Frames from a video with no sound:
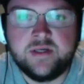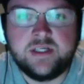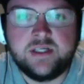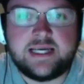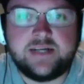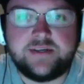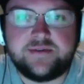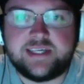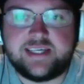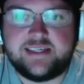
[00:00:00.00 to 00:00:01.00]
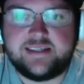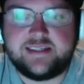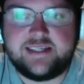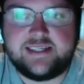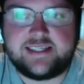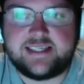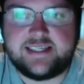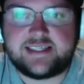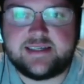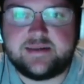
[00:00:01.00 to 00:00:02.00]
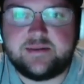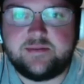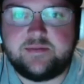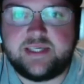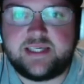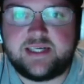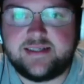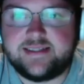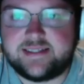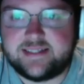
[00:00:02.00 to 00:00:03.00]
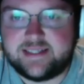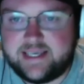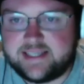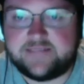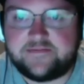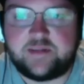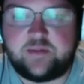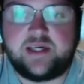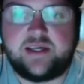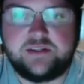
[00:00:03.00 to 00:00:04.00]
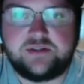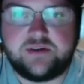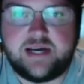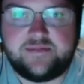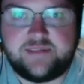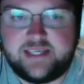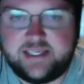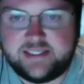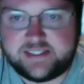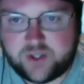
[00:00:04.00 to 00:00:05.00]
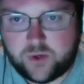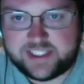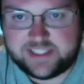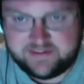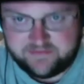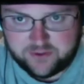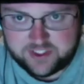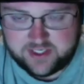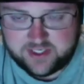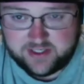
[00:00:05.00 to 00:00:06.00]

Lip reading: Now, do you think he sees it because he's the 5th pick in the draft? He's going to be forced on there,